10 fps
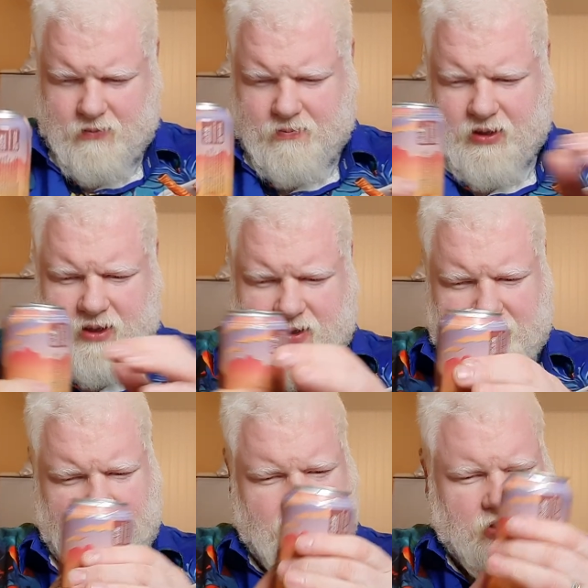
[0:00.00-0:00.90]
But there's some
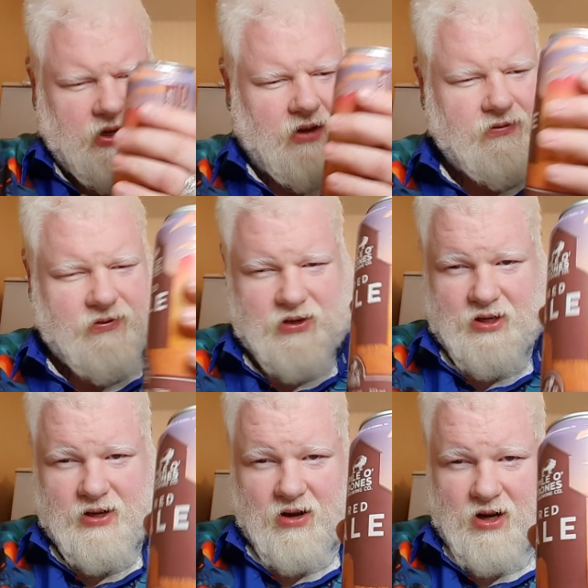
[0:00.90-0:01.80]
other stuff to
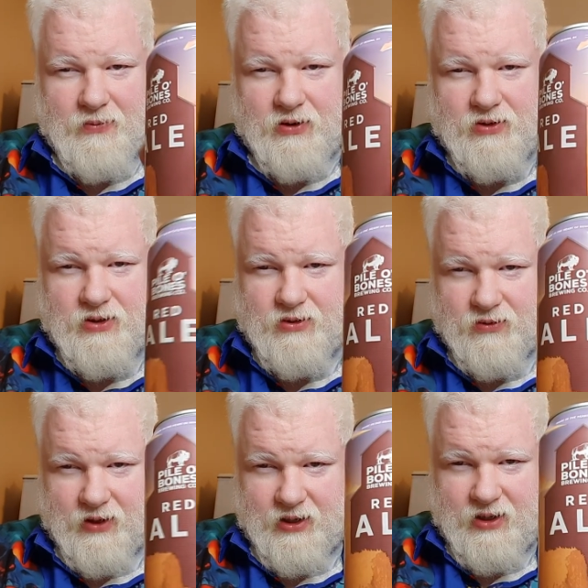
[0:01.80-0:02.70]
talk about,
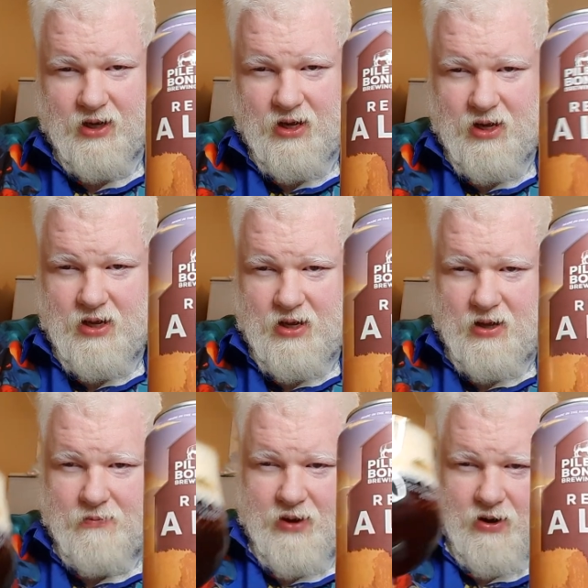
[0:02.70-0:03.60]
too, that may